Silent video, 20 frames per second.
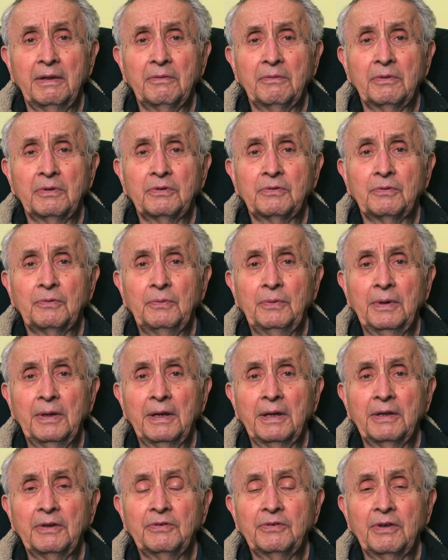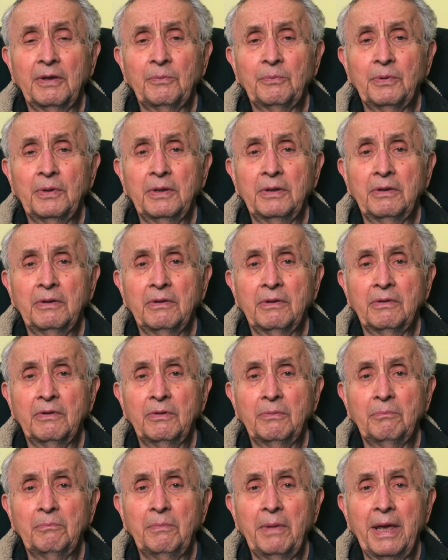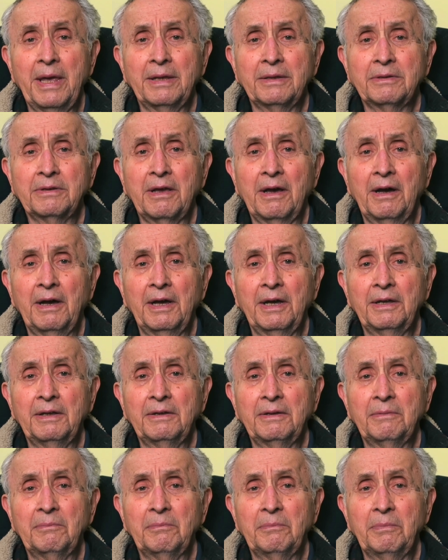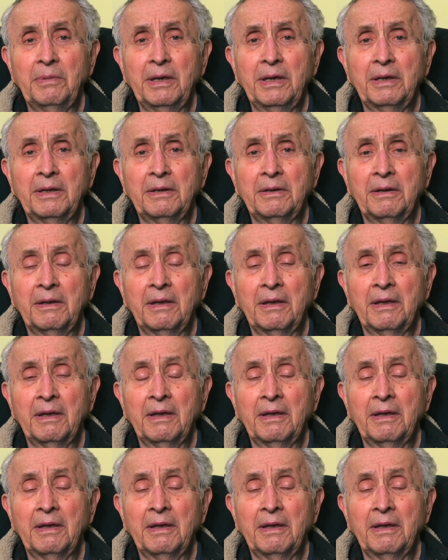It was really something, mankind being